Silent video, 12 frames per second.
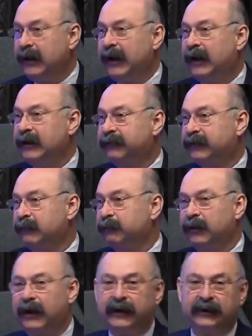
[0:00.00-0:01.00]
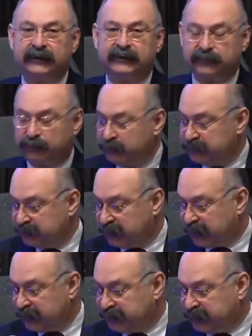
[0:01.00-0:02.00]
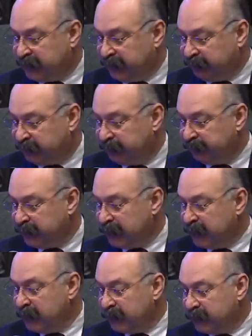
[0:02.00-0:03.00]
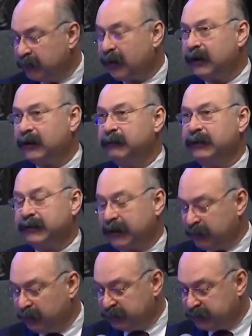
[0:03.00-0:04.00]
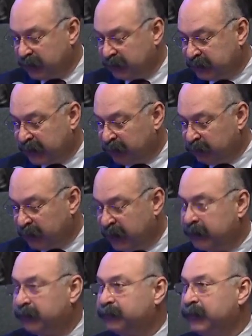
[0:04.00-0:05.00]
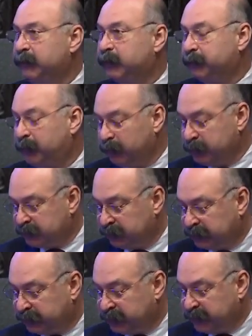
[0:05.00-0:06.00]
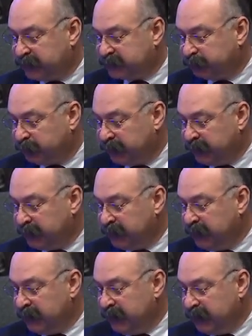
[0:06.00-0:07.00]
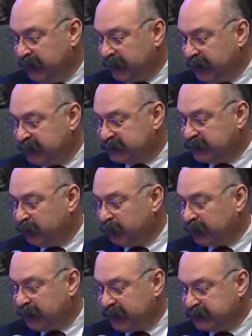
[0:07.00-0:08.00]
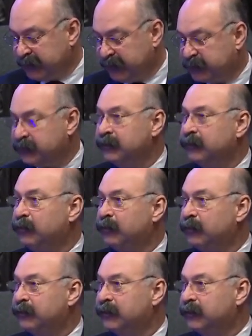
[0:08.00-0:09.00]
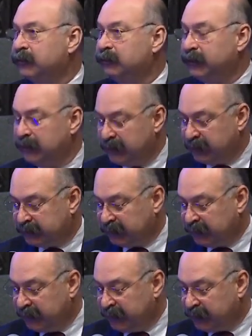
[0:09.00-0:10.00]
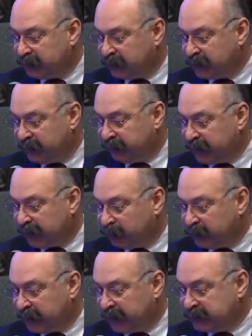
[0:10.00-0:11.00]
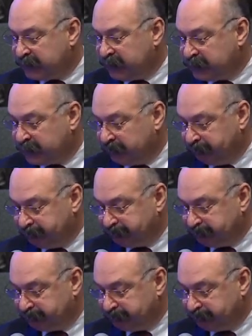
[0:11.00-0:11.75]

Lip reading: and if compliance was not achieved, the document then goes on to outline 3 proposals for discipline against the organization or the duly elected leader of that organization.